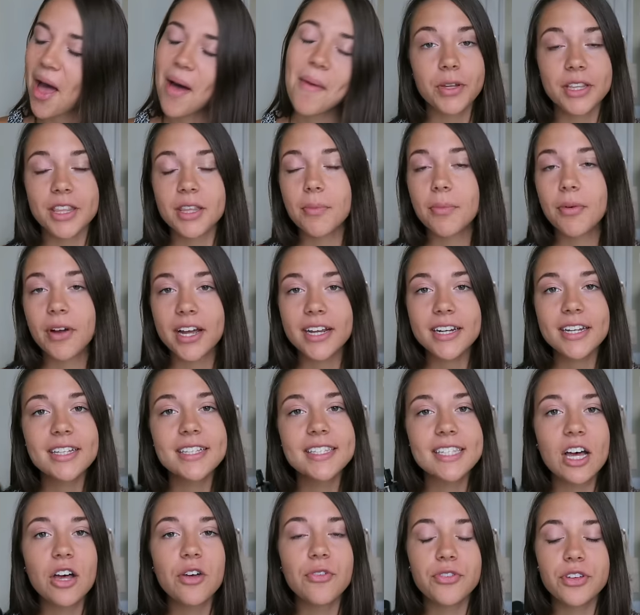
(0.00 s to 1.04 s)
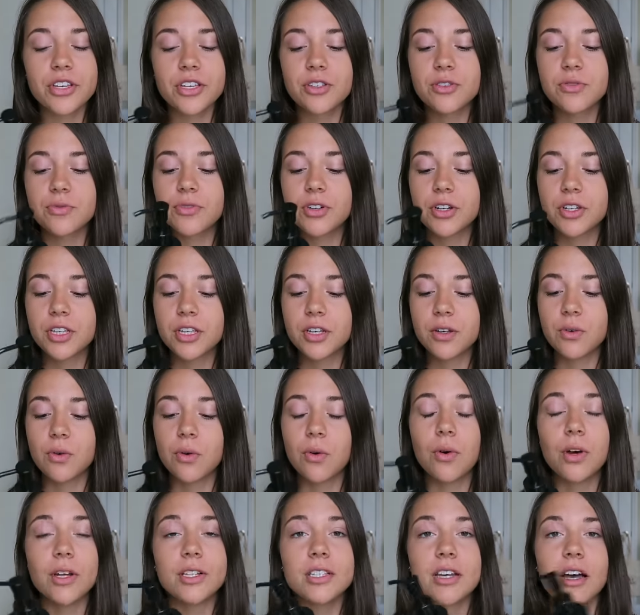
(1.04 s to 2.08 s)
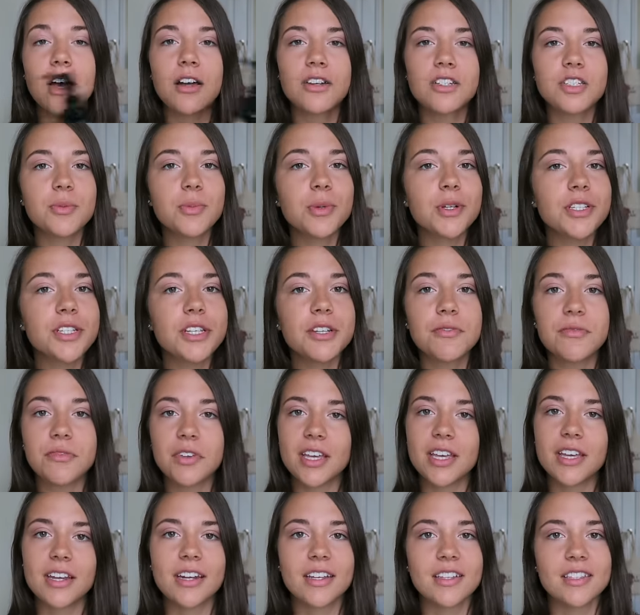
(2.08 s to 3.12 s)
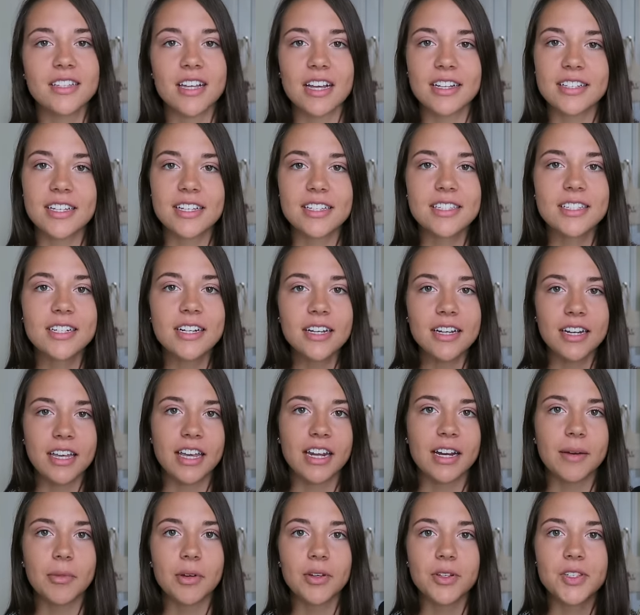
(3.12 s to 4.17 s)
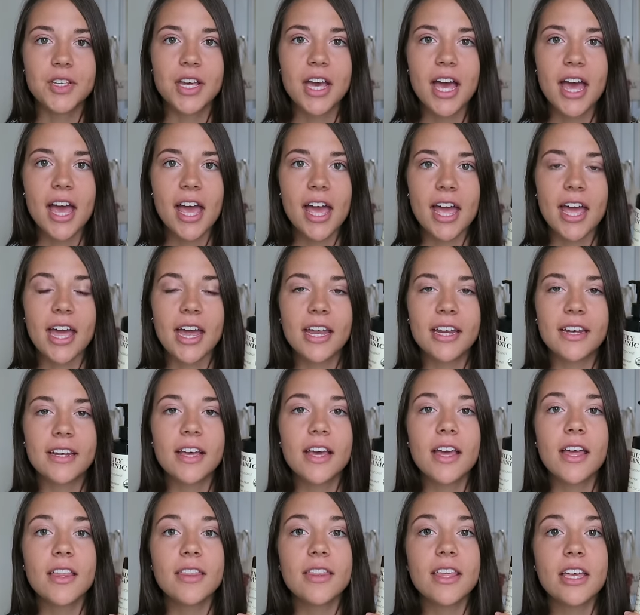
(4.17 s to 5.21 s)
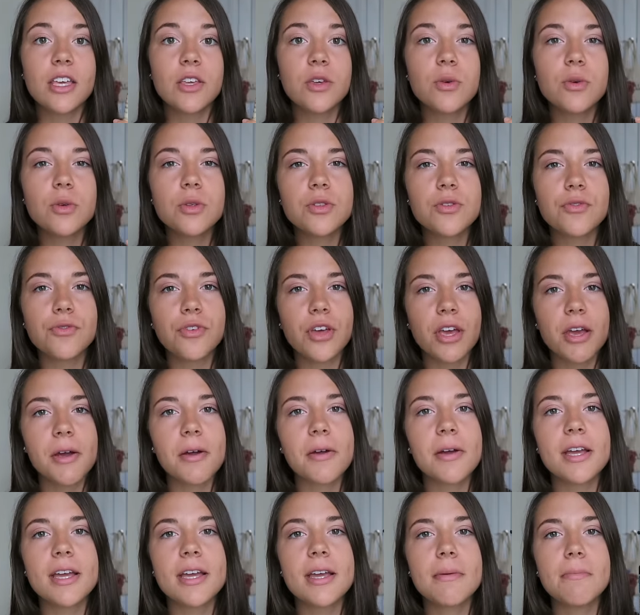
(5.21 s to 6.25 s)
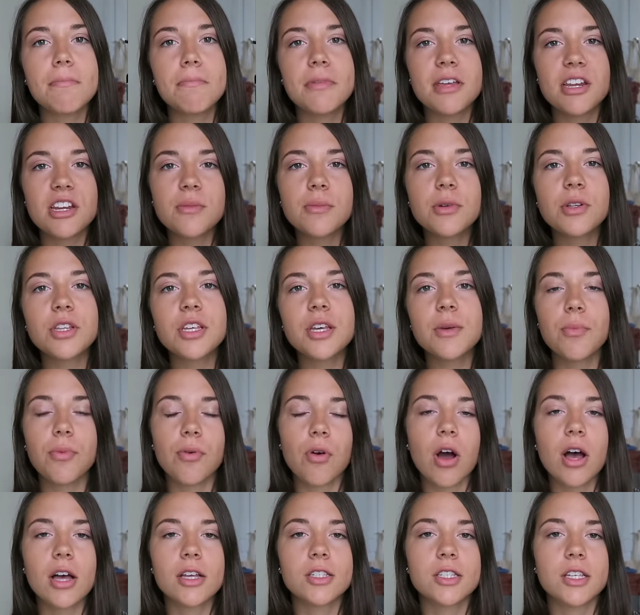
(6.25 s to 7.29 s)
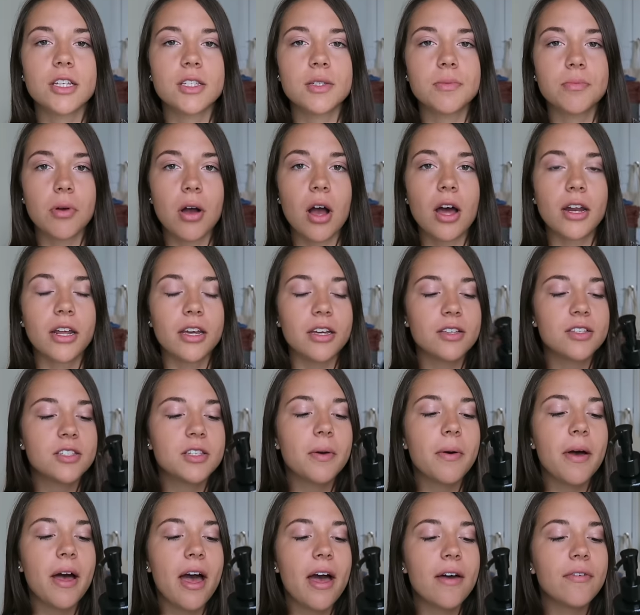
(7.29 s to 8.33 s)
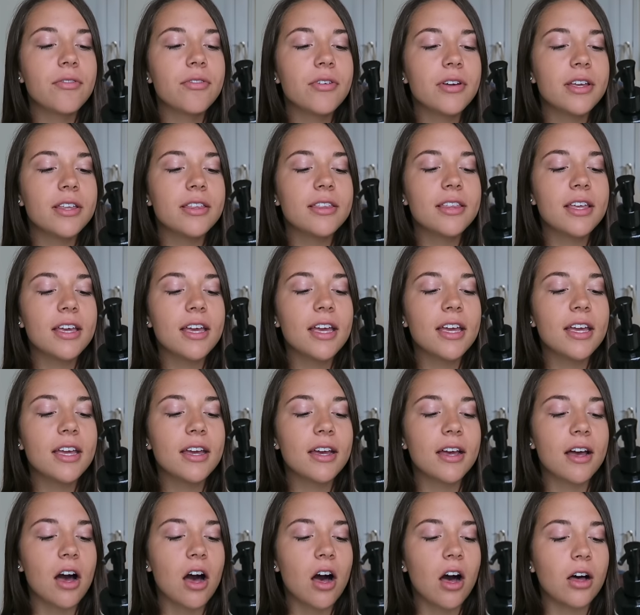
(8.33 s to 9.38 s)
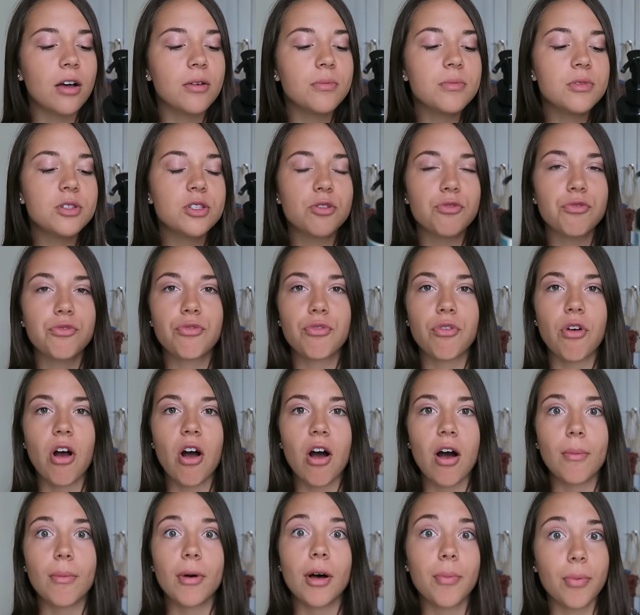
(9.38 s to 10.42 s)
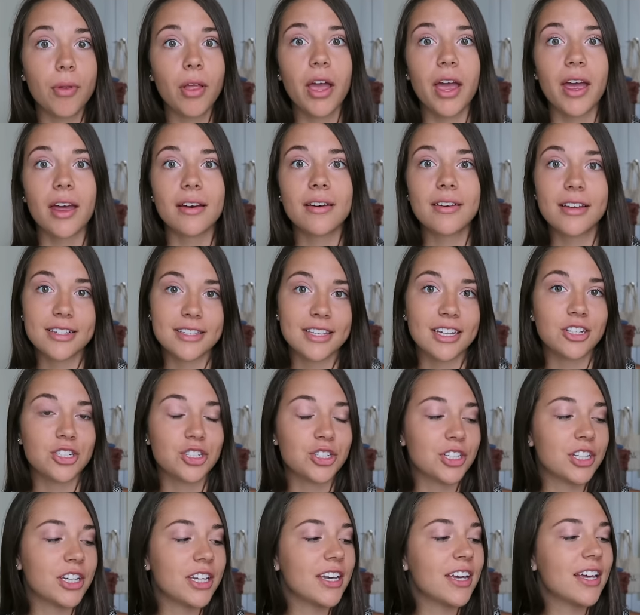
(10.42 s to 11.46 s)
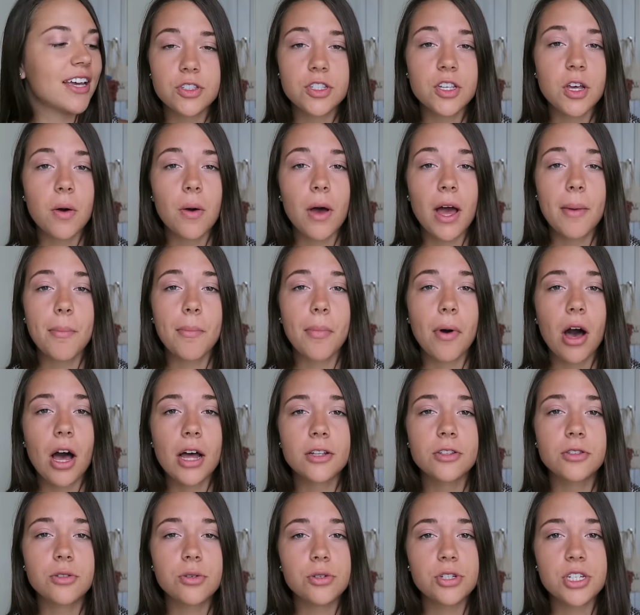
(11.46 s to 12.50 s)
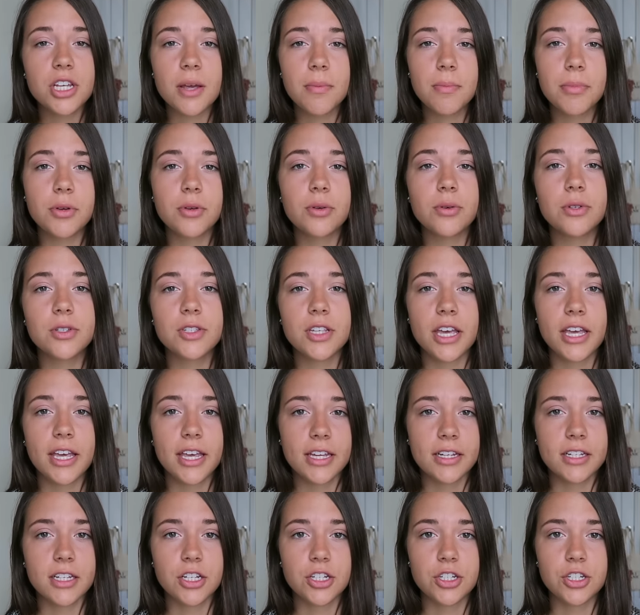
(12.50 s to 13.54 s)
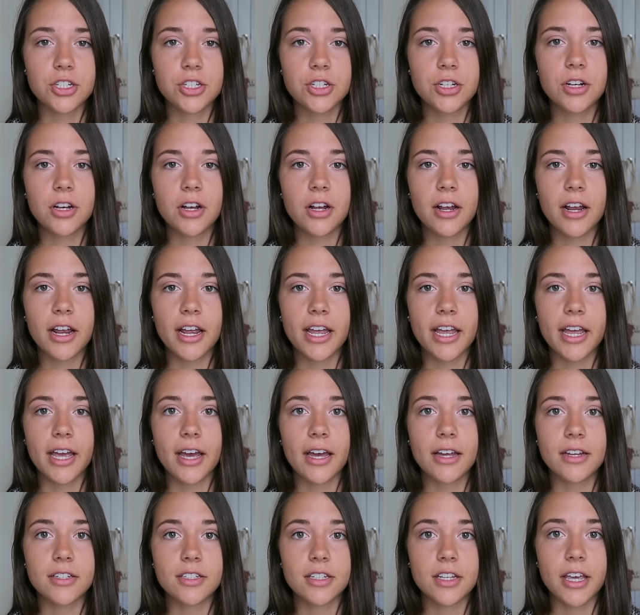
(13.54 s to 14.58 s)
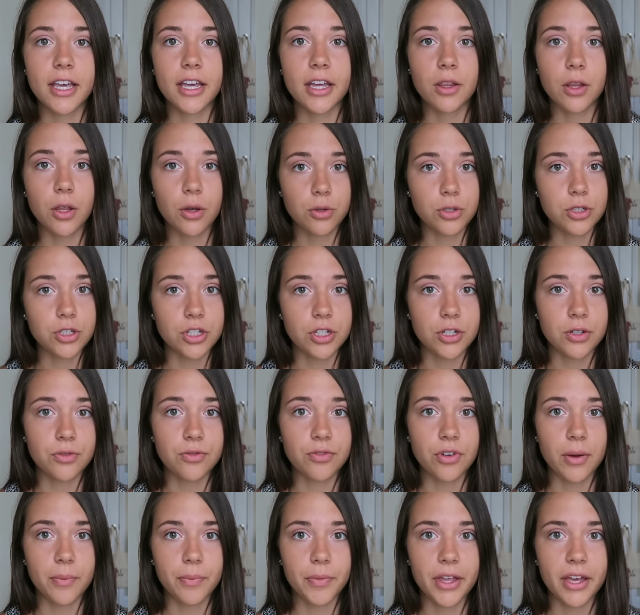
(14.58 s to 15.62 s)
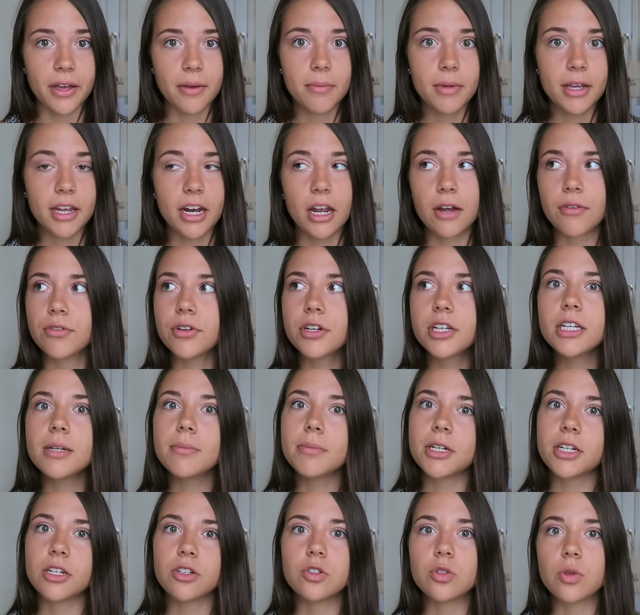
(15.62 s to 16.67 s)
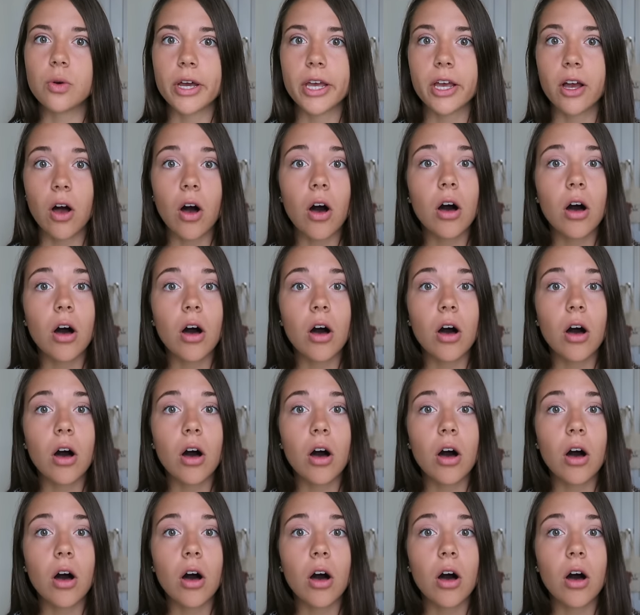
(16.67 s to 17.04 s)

But the brand itself is really cool. It's 100% vegan, it's not tested on animals, and they use very minimally processed products. So everything comes from a plant essentially. So I bought two shampoos, a conditioner, and a lotion from them and I've really been enjoying